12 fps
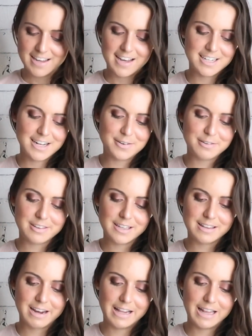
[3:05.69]
Another
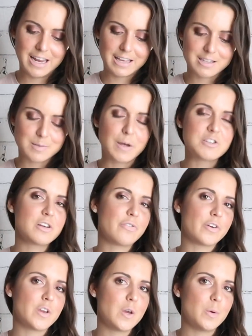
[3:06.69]
thing that I like, especially
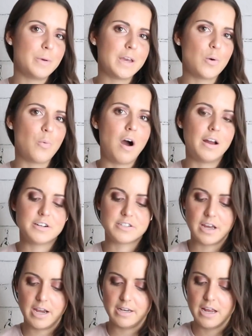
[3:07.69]
for you being a water
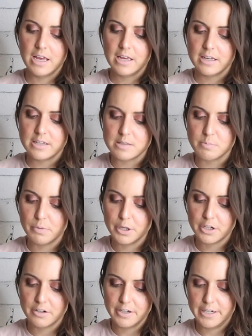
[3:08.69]
sign, is
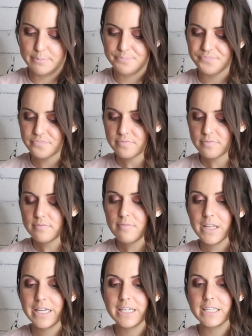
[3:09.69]
Mercury
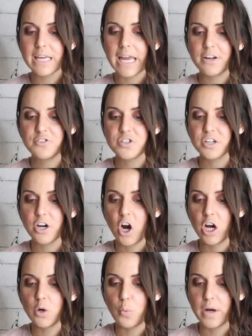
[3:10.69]
in Cancer
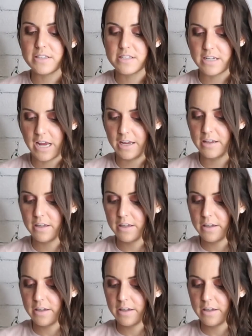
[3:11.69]
on Wednesday.